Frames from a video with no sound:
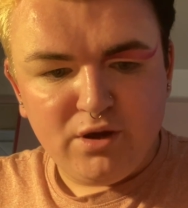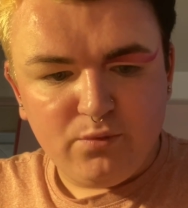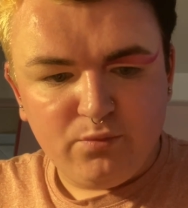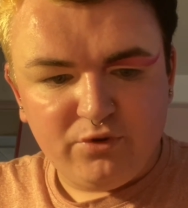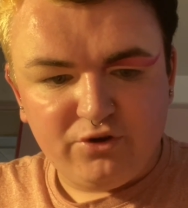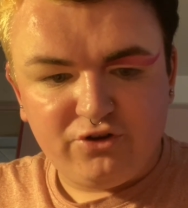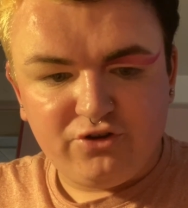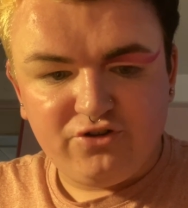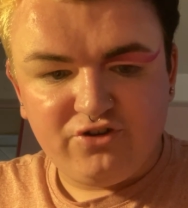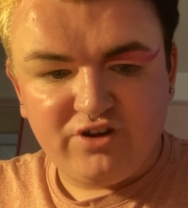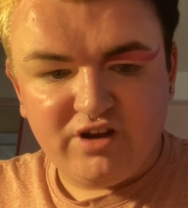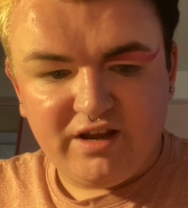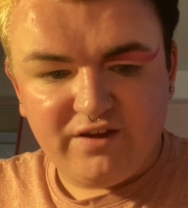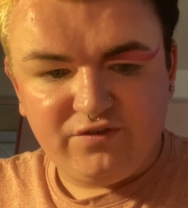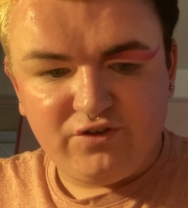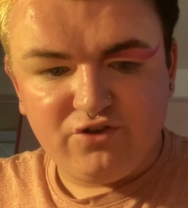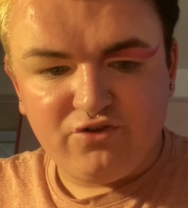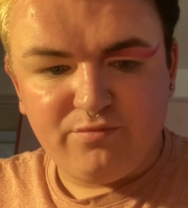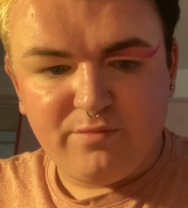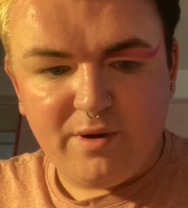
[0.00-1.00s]
which,
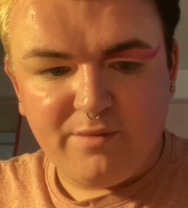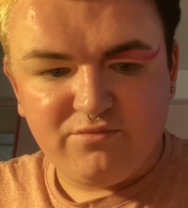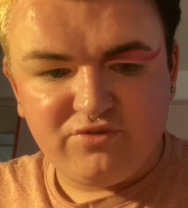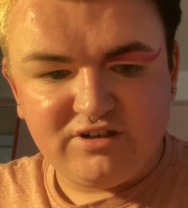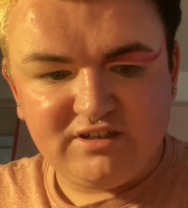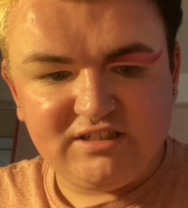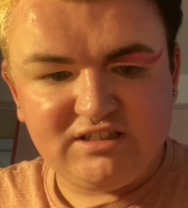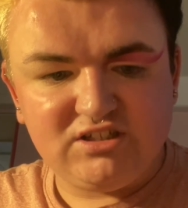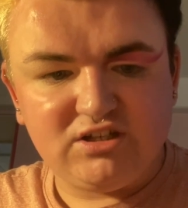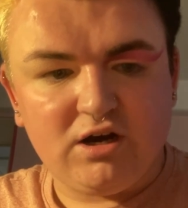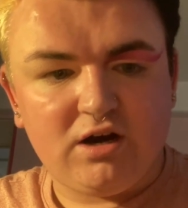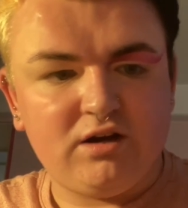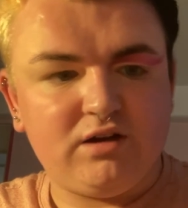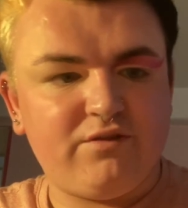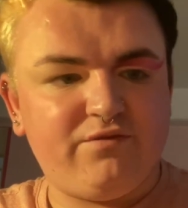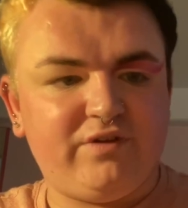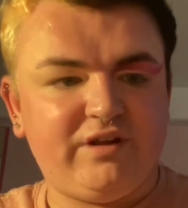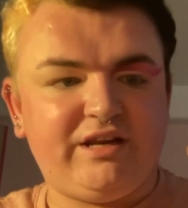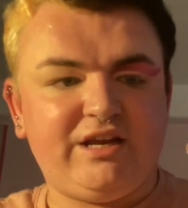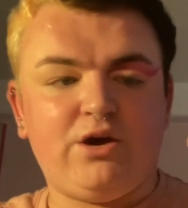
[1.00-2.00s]
if you remember at the start of
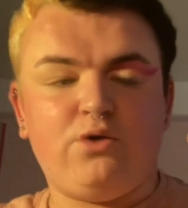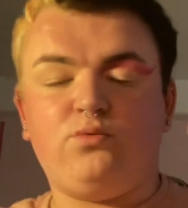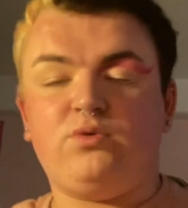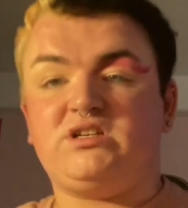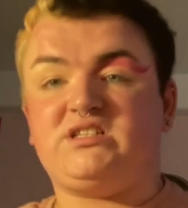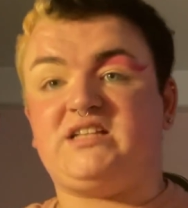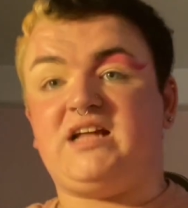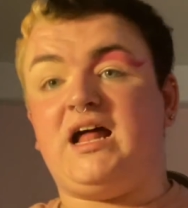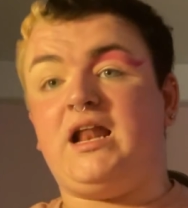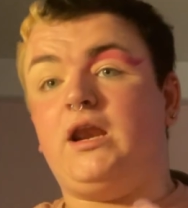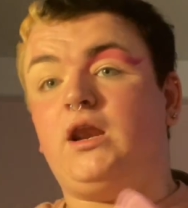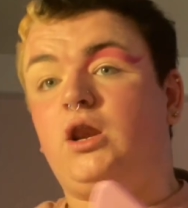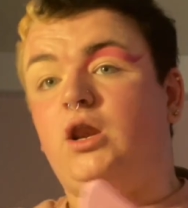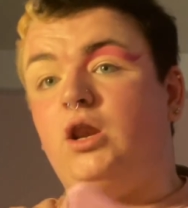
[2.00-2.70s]
the video, was that